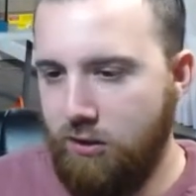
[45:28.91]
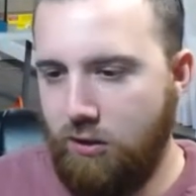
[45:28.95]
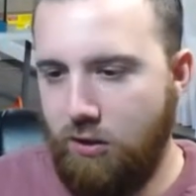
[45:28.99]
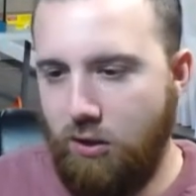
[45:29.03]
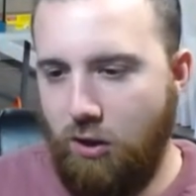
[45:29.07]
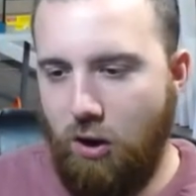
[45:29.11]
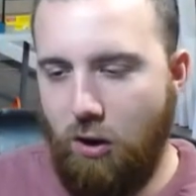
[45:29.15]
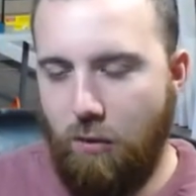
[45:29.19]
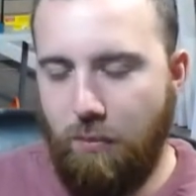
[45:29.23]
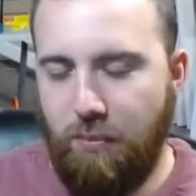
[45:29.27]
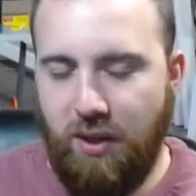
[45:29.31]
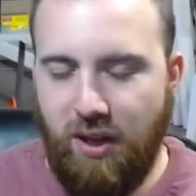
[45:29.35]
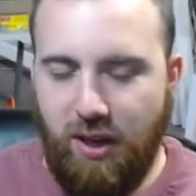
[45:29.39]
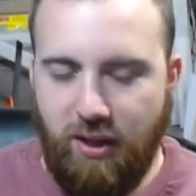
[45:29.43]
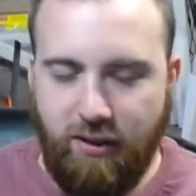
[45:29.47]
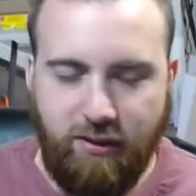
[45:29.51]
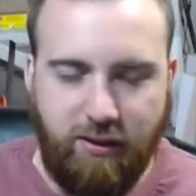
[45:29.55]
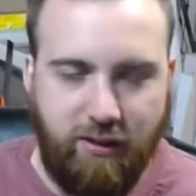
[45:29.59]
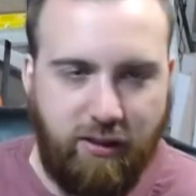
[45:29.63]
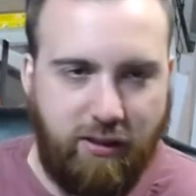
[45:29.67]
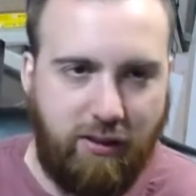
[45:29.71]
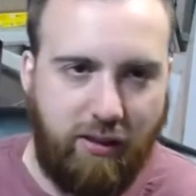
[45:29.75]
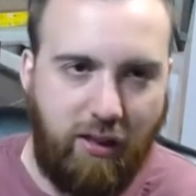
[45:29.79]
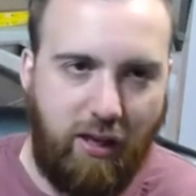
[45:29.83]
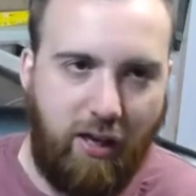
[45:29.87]
You know,
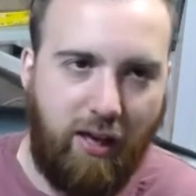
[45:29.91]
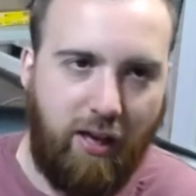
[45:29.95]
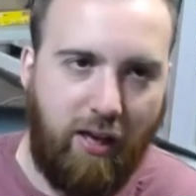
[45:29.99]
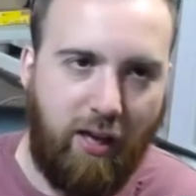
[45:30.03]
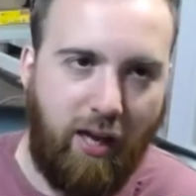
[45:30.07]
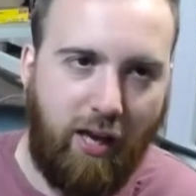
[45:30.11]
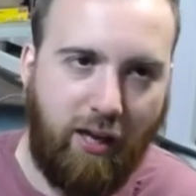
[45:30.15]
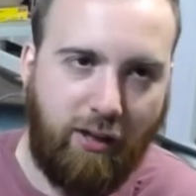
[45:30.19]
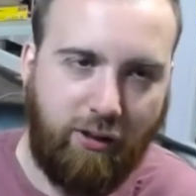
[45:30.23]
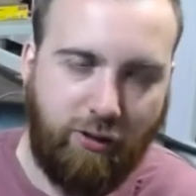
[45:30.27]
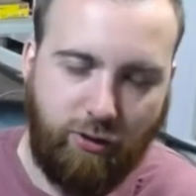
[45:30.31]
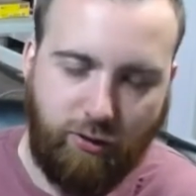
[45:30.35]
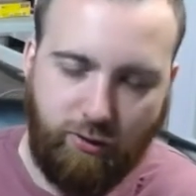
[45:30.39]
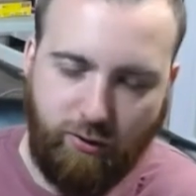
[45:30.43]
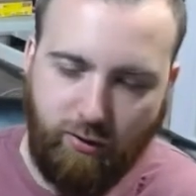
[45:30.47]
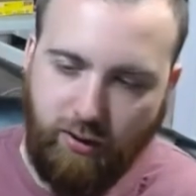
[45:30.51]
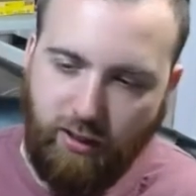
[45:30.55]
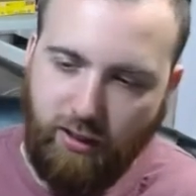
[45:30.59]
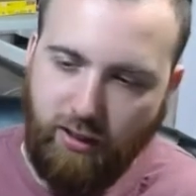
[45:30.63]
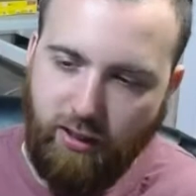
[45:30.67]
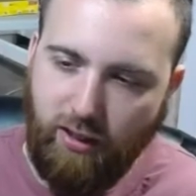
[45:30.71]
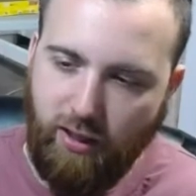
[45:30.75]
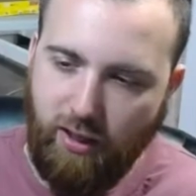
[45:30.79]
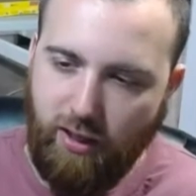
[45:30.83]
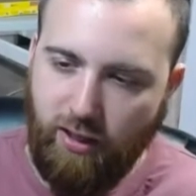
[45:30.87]
plants uh,
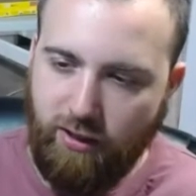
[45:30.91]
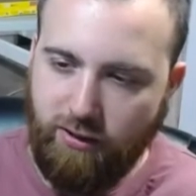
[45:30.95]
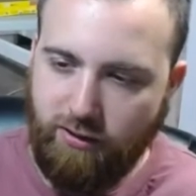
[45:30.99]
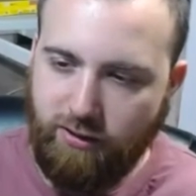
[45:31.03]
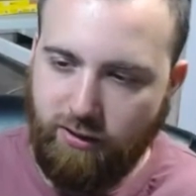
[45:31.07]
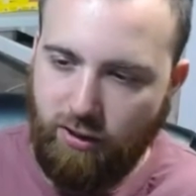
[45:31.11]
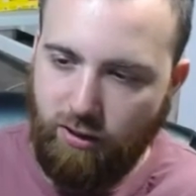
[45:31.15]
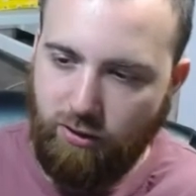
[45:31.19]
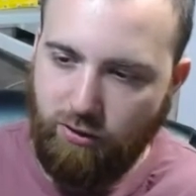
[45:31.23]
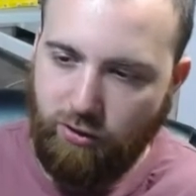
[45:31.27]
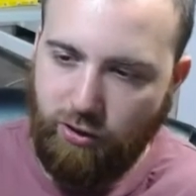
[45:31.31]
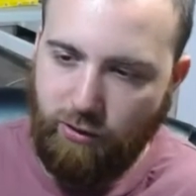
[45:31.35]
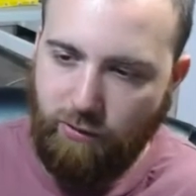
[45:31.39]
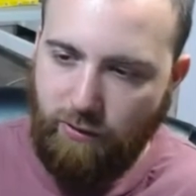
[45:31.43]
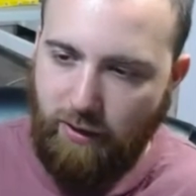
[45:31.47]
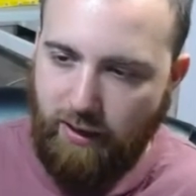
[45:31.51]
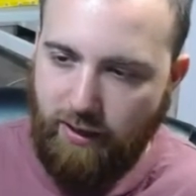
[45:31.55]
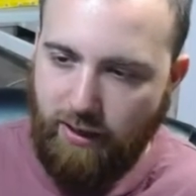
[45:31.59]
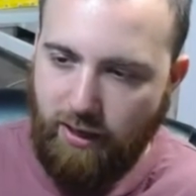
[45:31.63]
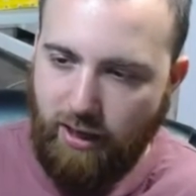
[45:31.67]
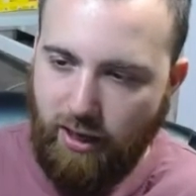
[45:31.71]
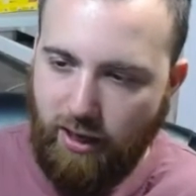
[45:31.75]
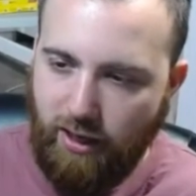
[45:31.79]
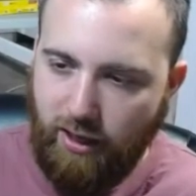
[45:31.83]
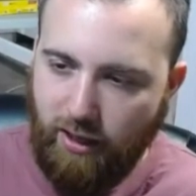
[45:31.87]
excrete uh, CO two at
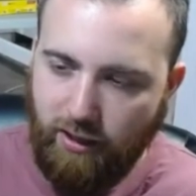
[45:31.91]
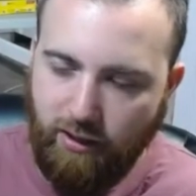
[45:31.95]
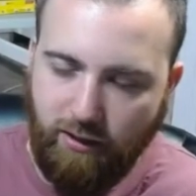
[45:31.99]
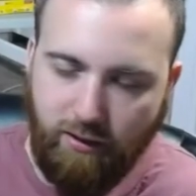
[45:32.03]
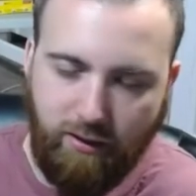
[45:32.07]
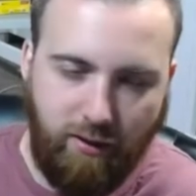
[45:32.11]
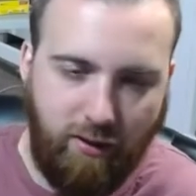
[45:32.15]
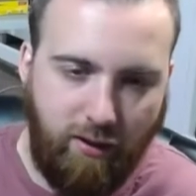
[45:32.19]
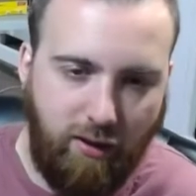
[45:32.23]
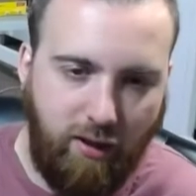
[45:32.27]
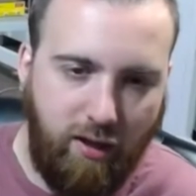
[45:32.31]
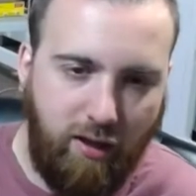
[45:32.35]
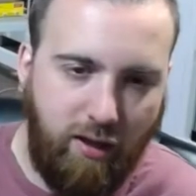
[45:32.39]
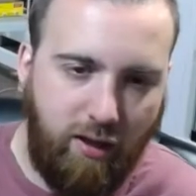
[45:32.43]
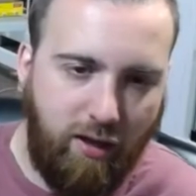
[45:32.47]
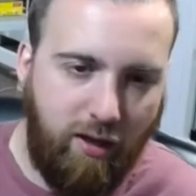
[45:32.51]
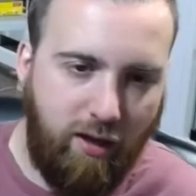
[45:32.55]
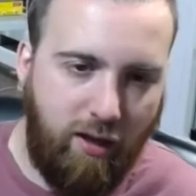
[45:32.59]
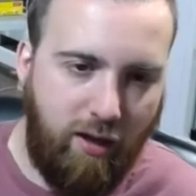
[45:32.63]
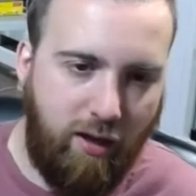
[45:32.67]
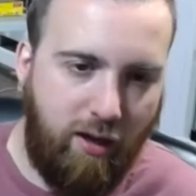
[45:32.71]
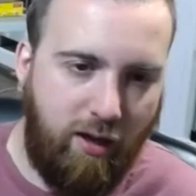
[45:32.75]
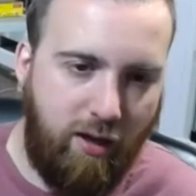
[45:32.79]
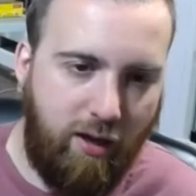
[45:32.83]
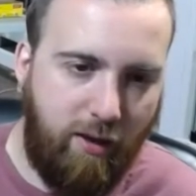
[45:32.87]
night
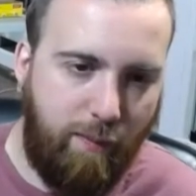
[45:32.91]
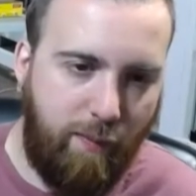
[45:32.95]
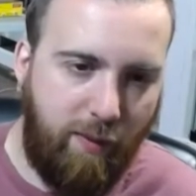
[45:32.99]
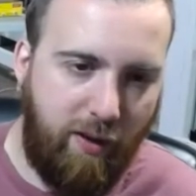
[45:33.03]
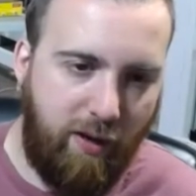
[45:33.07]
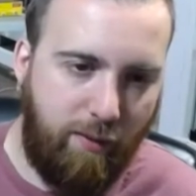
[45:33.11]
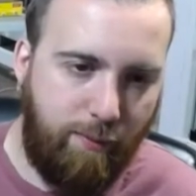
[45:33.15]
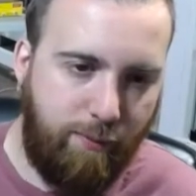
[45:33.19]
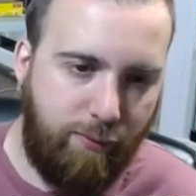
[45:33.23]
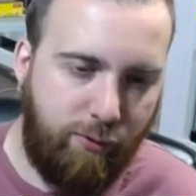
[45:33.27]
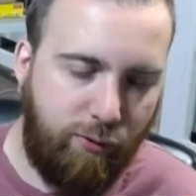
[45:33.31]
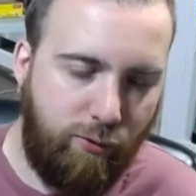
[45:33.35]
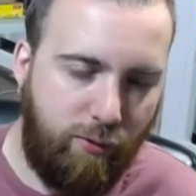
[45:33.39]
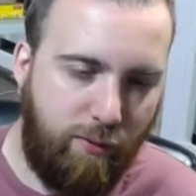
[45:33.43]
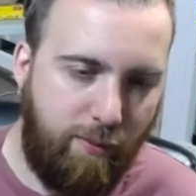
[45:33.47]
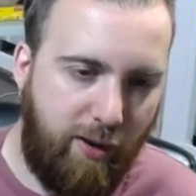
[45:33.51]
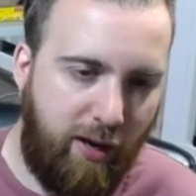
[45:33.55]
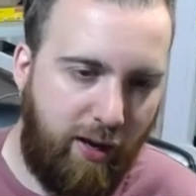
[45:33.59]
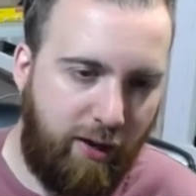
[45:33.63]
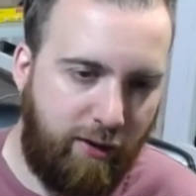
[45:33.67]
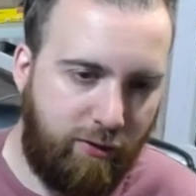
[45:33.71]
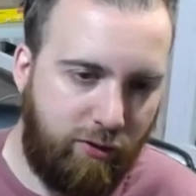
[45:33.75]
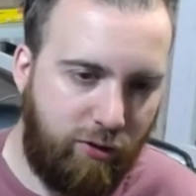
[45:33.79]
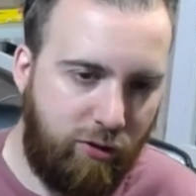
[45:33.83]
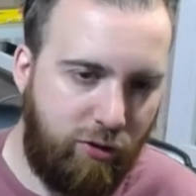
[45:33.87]
um, and absorb
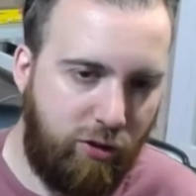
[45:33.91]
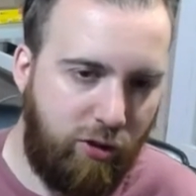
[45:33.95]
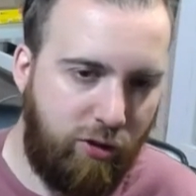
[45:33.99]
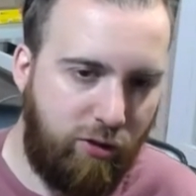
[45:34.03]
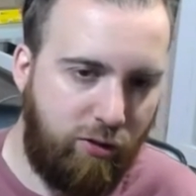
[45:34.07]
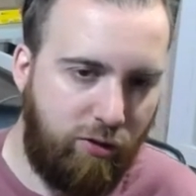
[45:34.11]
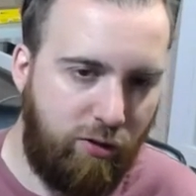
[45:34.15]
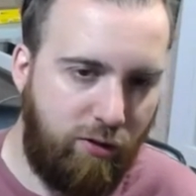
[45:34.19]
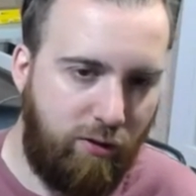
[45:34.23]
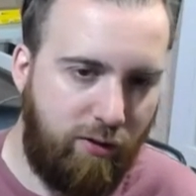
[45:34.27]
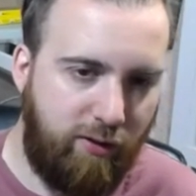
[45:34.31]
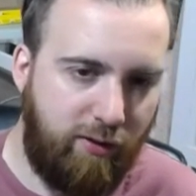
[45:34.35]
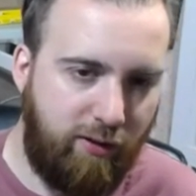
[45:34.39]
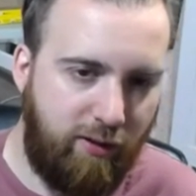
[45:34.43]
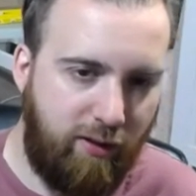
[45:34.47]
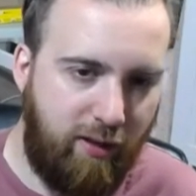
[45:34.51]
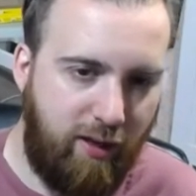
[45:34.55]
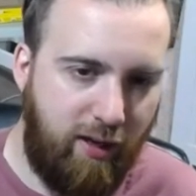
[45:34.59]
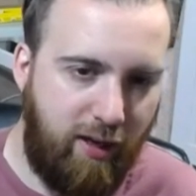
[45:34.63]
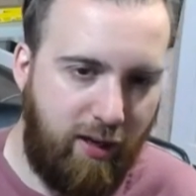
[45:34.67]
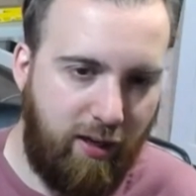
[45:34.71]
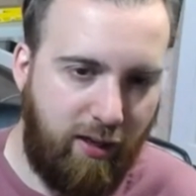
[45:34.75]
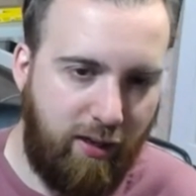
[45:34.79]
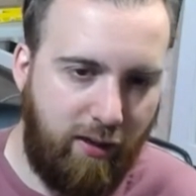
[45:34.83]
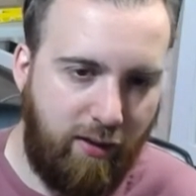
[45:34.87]
oxygen during the
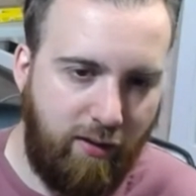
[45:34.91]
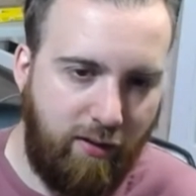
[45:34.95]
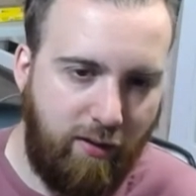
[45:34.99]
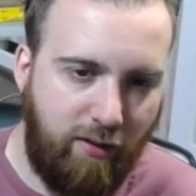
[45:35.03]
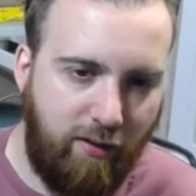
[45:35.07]
day.